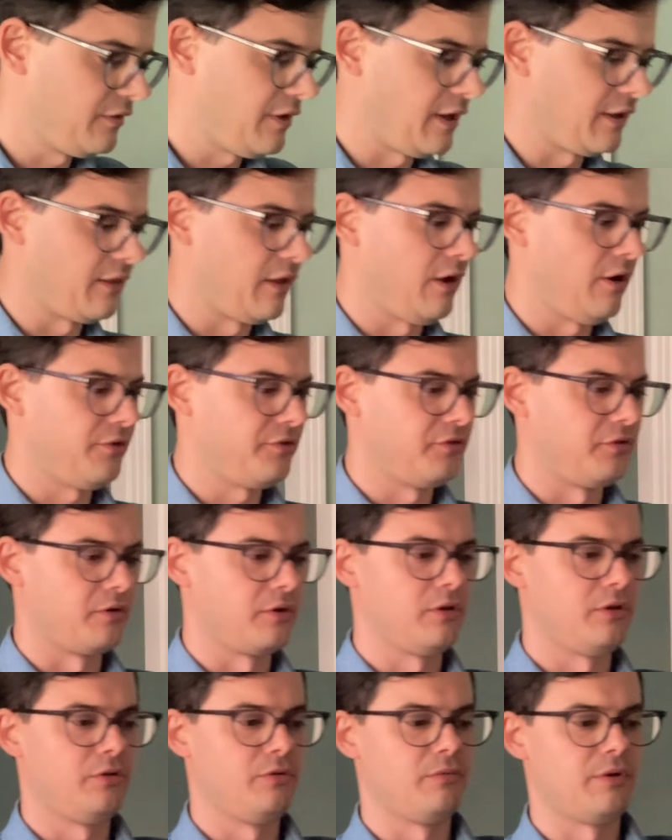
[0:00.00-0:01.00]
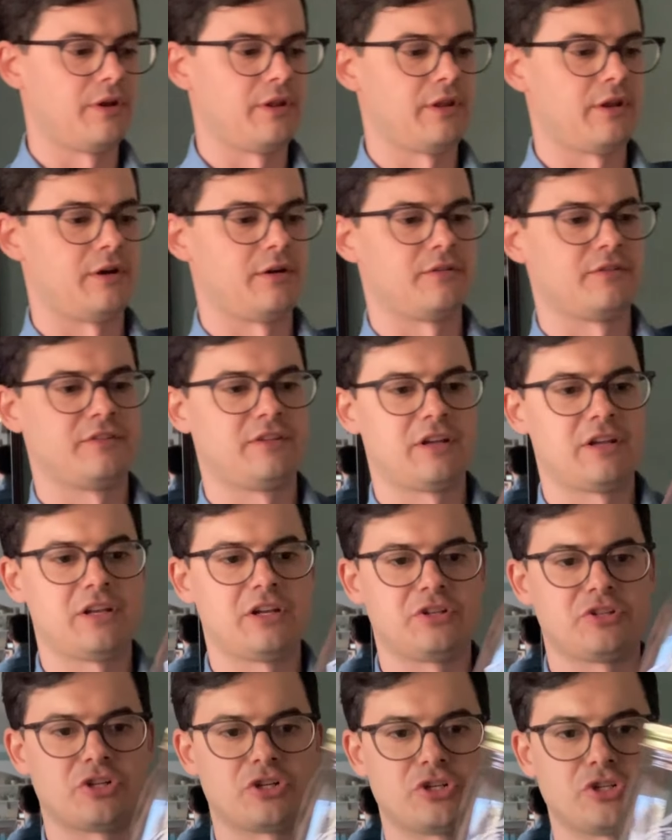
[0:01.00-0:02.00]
like they also include one of their signature